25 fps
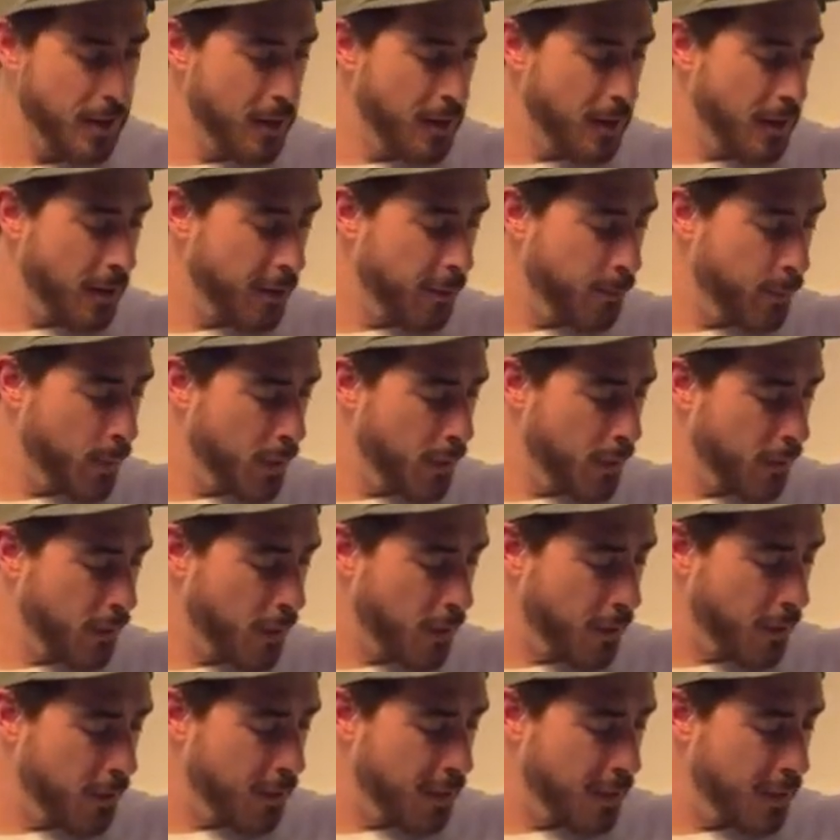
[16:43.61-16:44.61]
I spent a lot
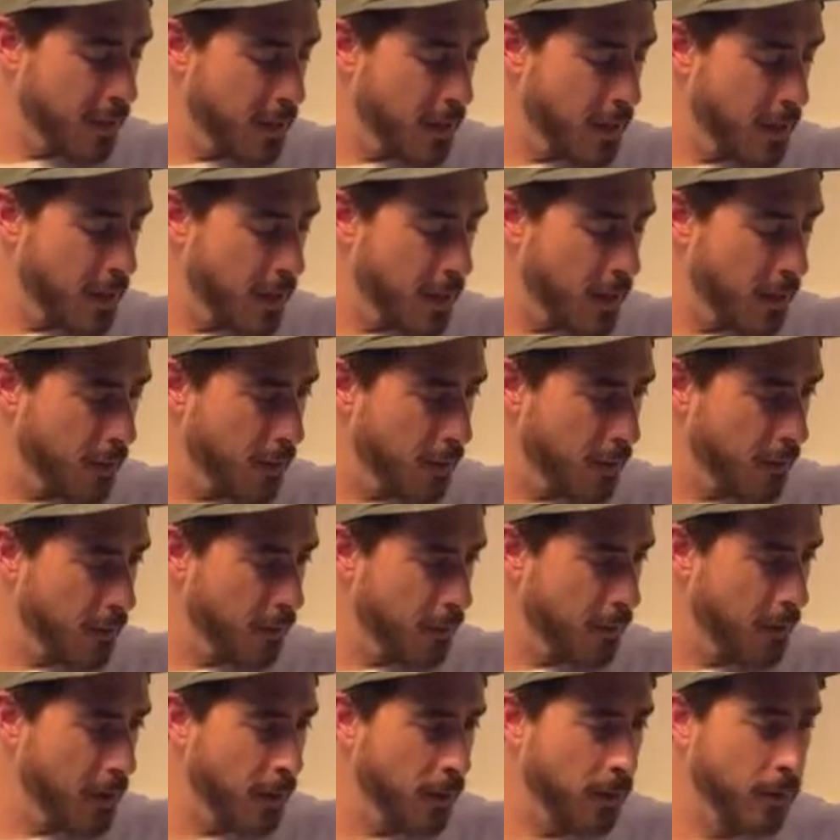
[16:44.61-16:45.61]
of today and
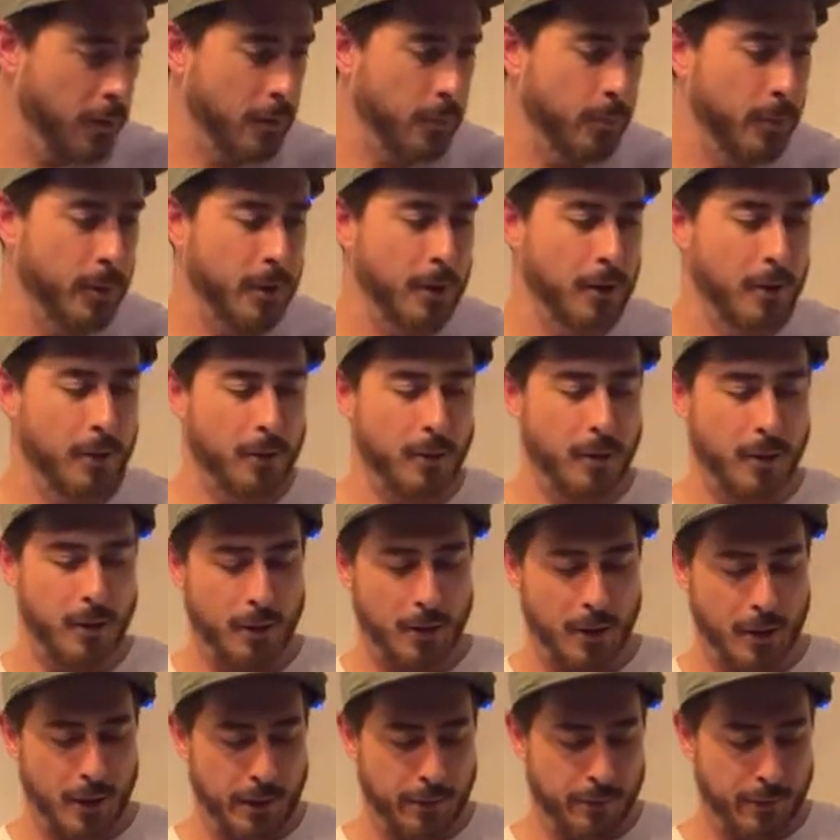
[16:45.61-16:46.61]
yesterday, a little bit in the
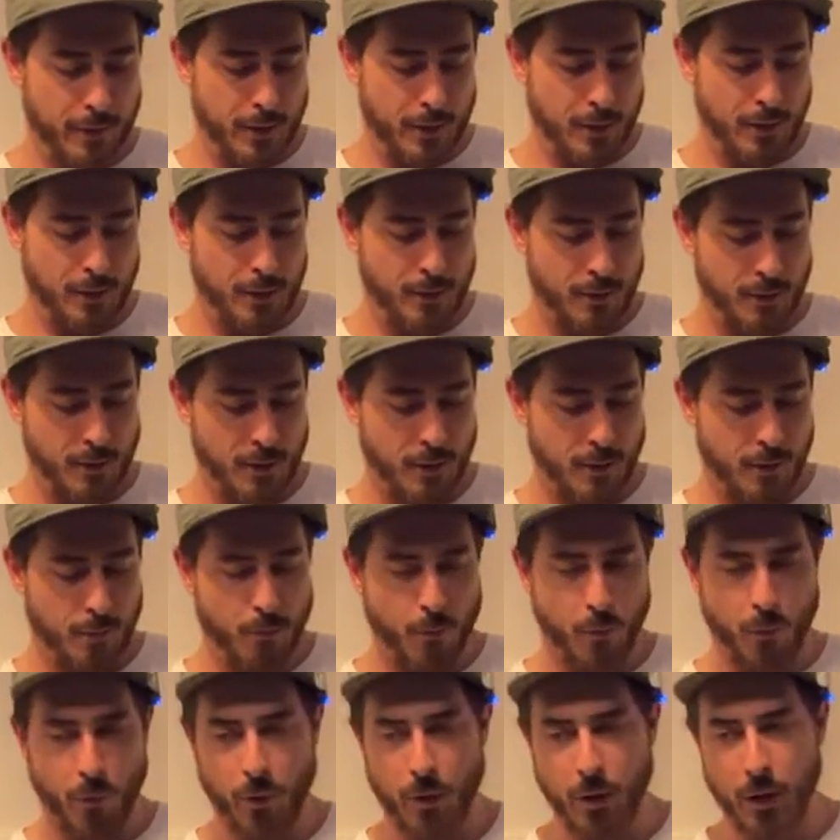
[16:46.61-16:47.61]
evening and
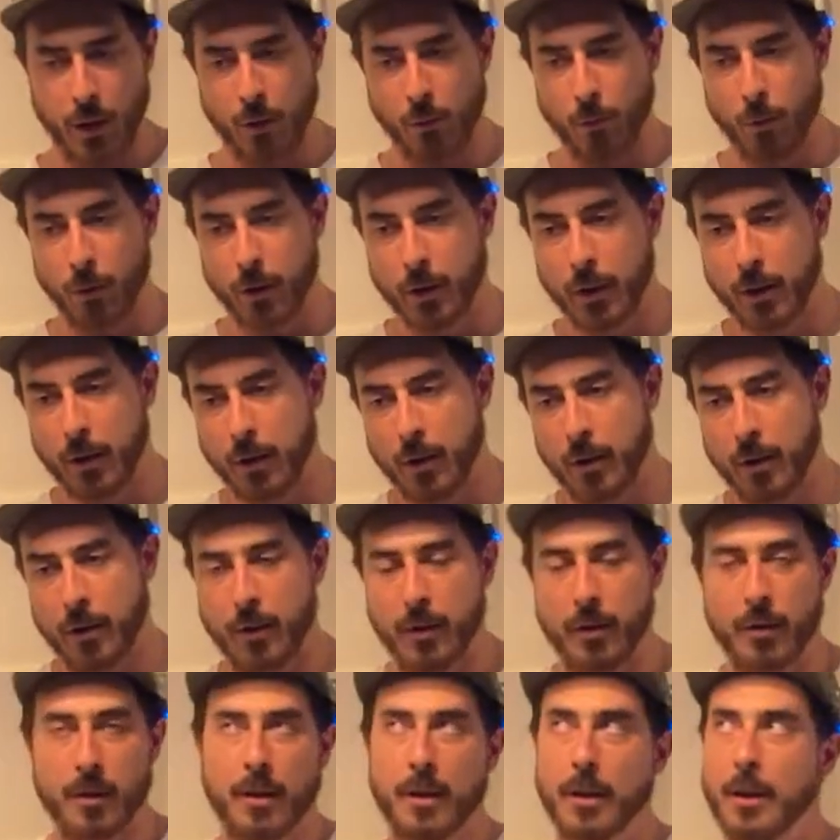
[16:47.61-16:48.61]
morning, working on
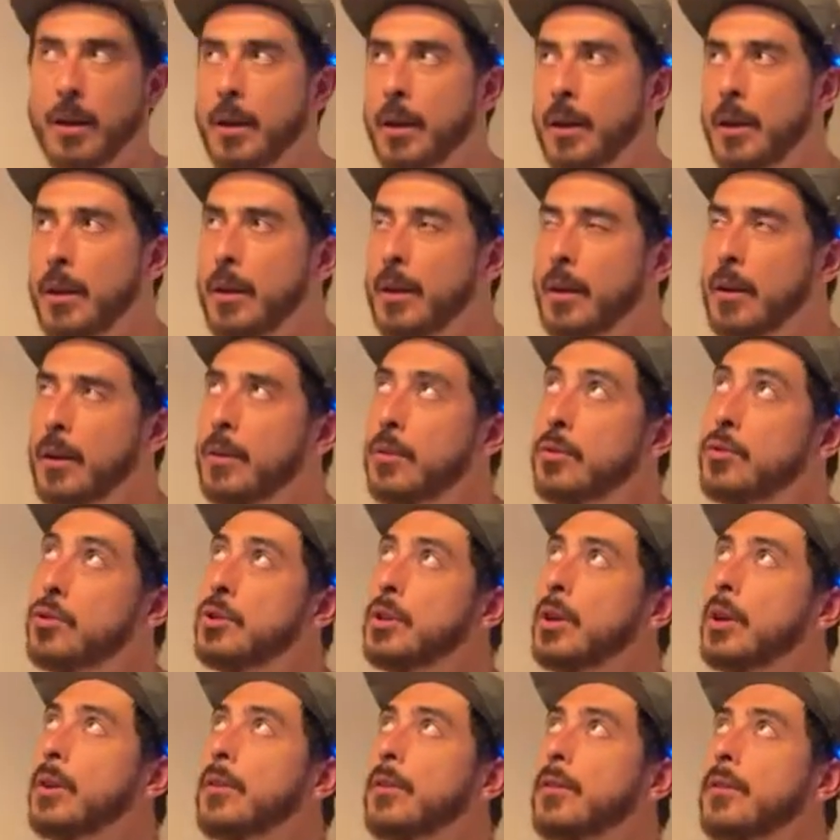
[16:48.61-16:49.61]

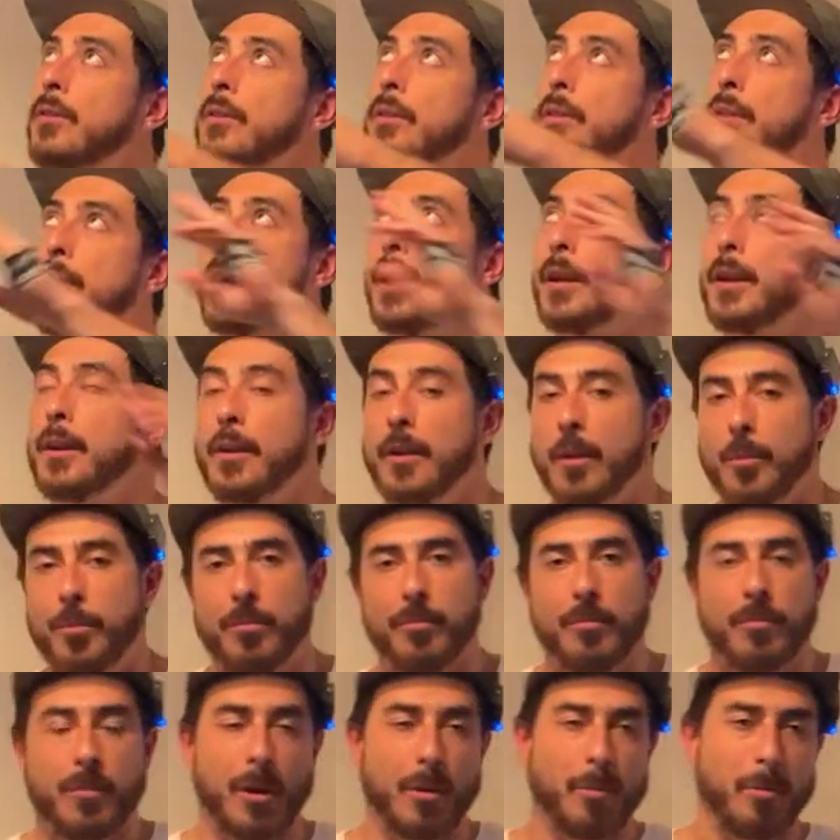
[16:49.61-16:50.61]
just setting up
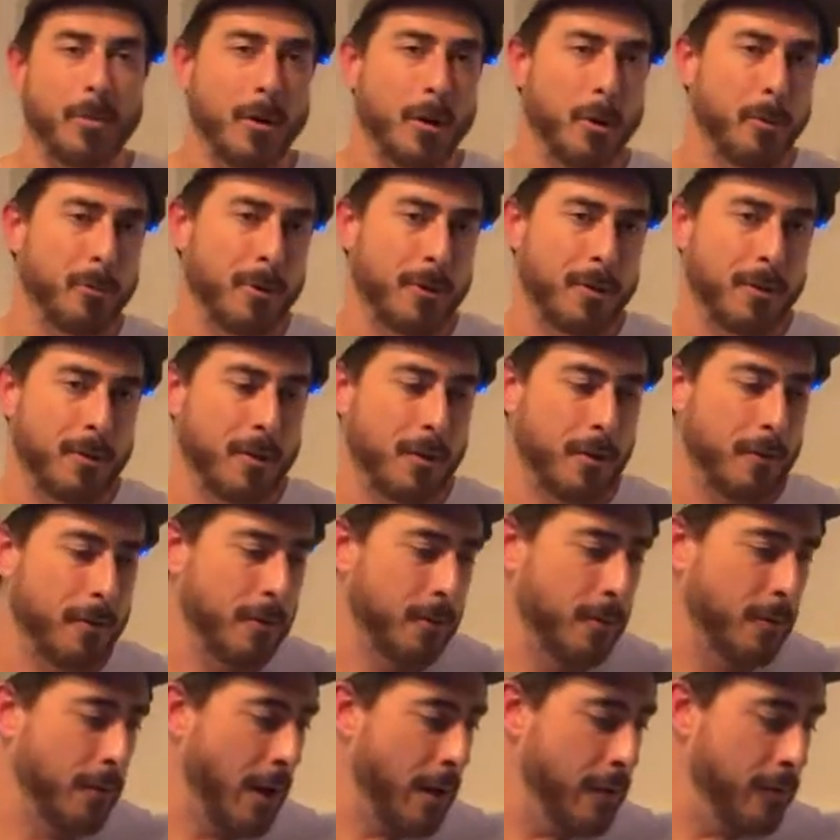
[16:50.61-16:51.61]
my apartment stuff.
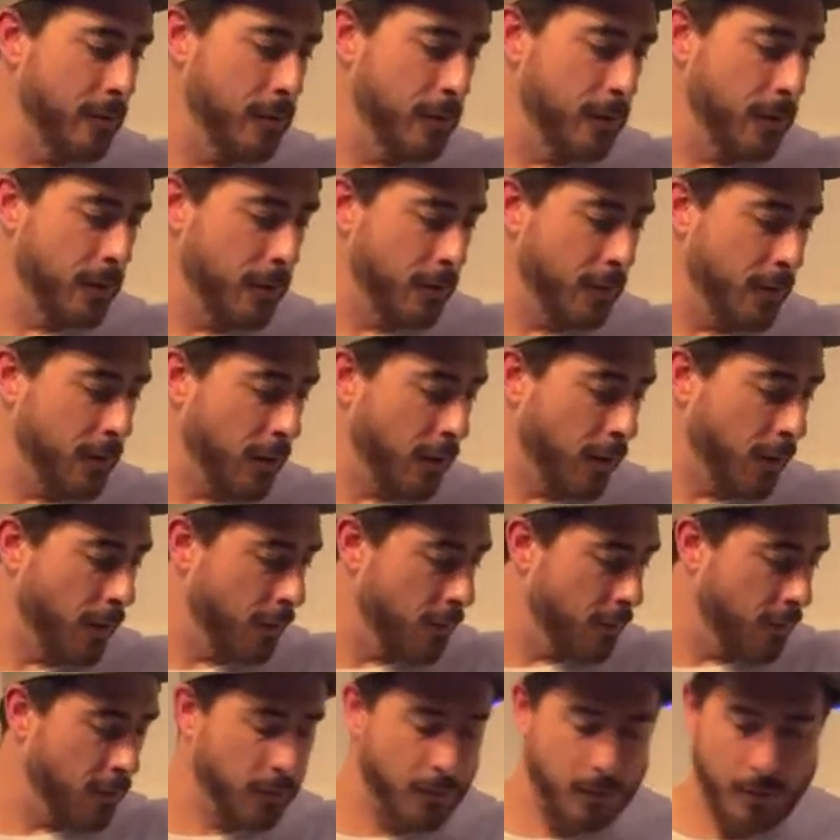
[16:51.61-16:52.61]
So as you can see, I got
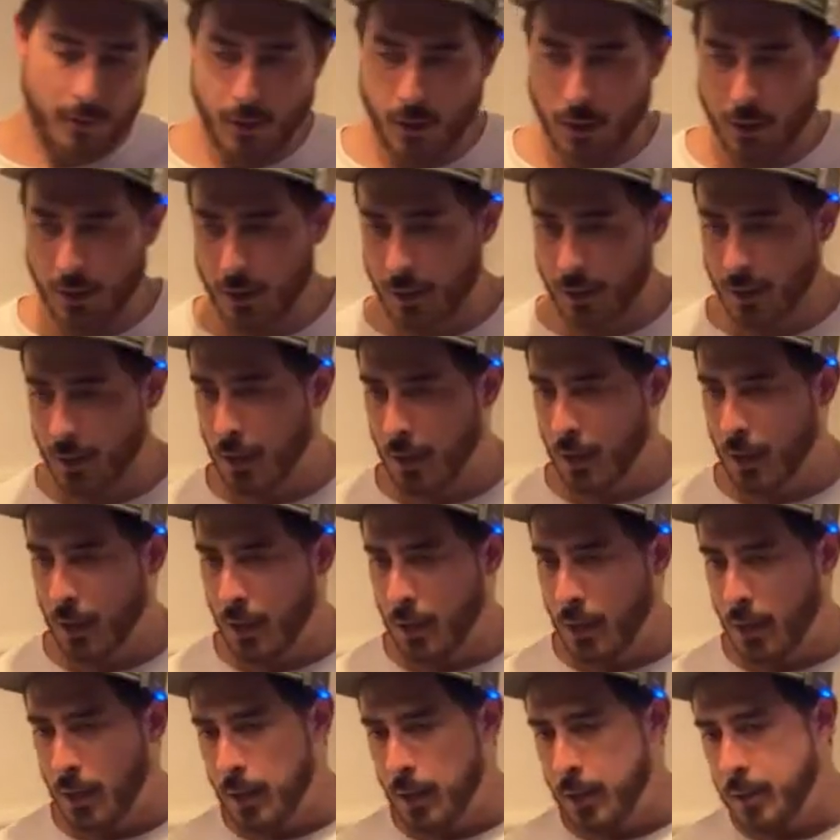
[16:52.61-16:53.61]
this like
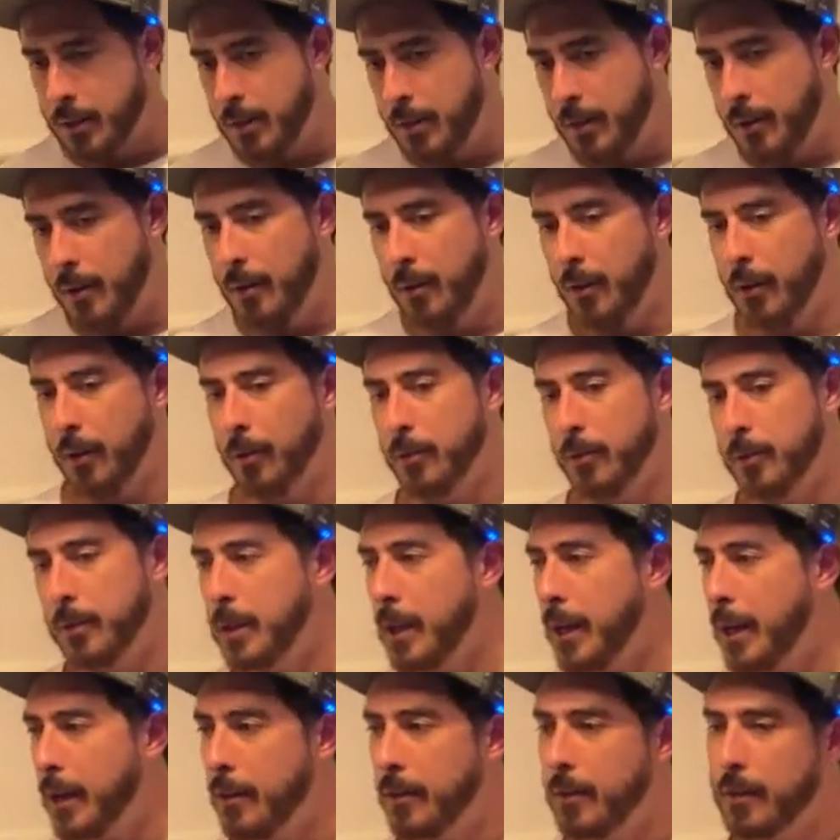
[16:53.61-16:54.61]
little
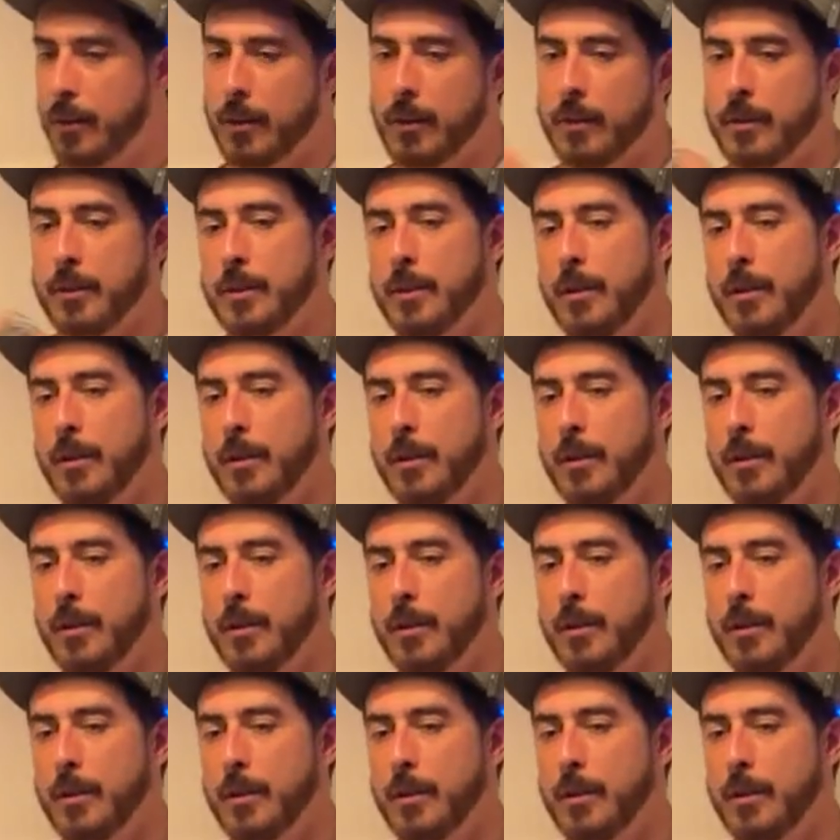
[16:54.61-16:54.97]
desk and